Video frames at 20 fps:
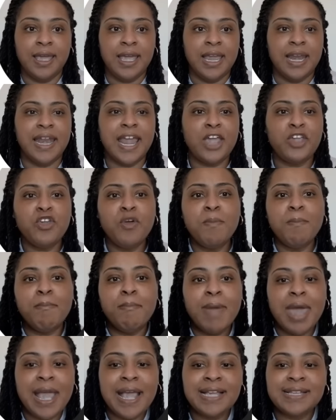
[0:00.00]
Now you
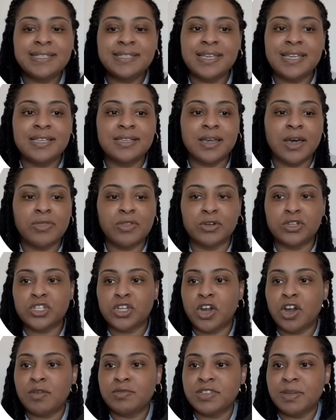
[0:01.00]
may see other
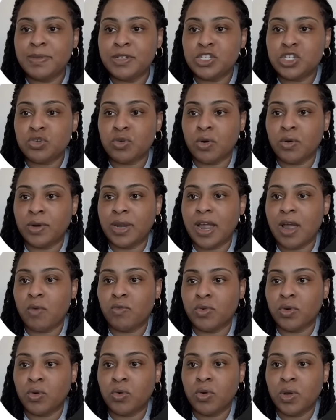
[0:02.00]
terms. Let me scroll
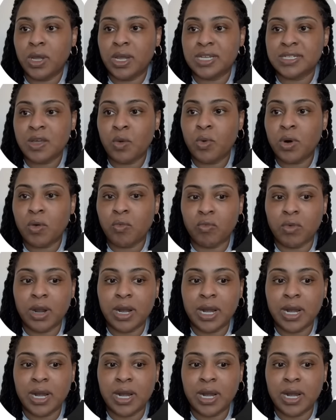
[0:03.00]
down real quick because I want to run